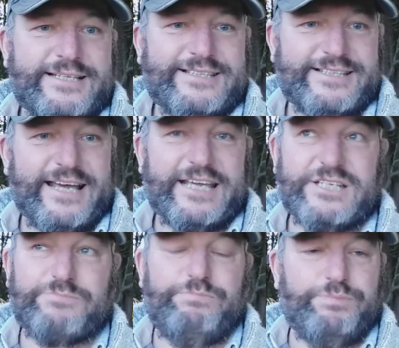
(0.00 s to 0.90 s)
Today
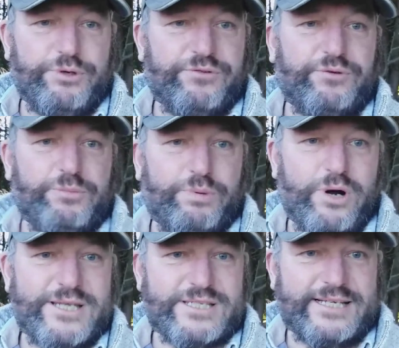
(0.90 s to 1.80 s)
is a beautiful,
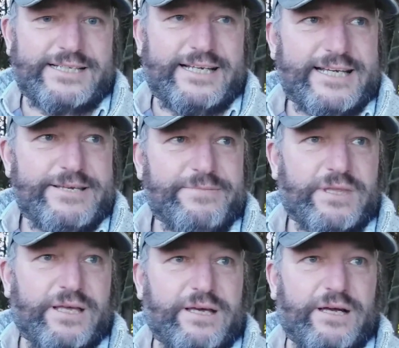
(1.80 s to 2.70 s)
bright, sunny day.
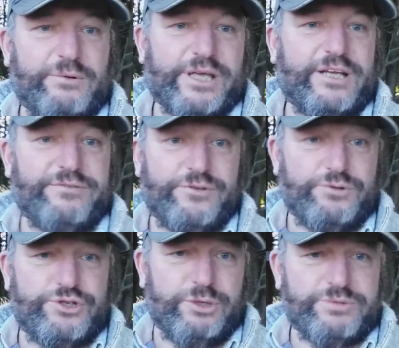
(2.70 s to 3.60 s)
I want to get a few
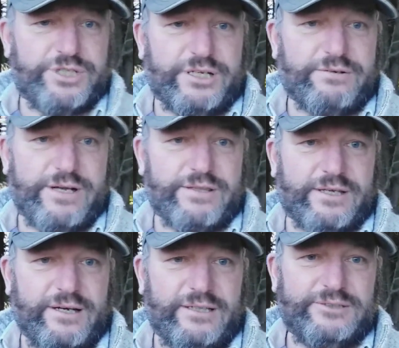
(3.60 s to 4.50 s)
jobs done around the
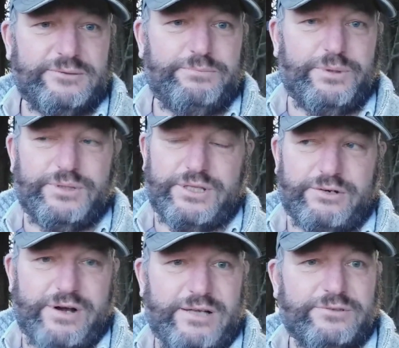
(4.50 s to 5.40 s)
garden, but the
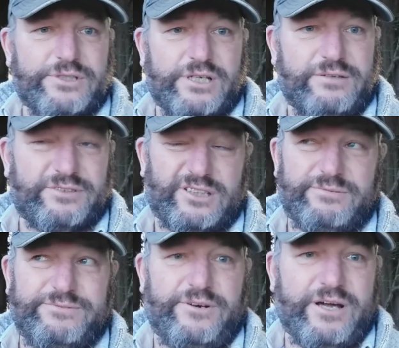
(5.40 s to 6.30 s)
ground, after
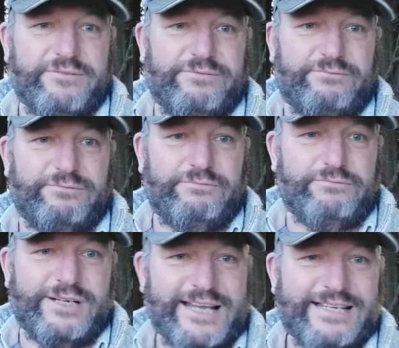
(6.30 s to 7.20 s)
5
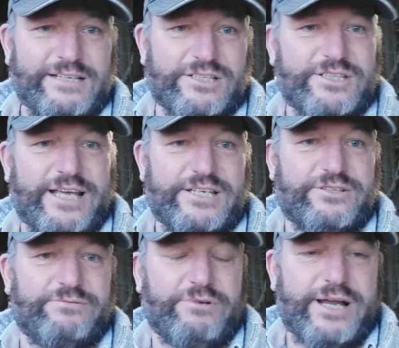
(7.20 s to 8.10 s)
relentless days
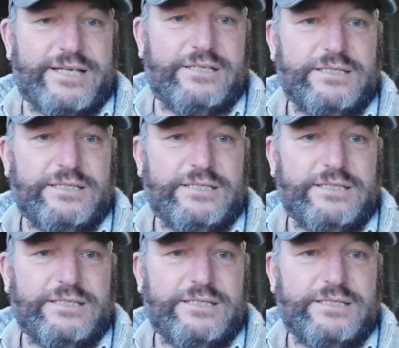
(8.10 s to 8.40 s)
of rain,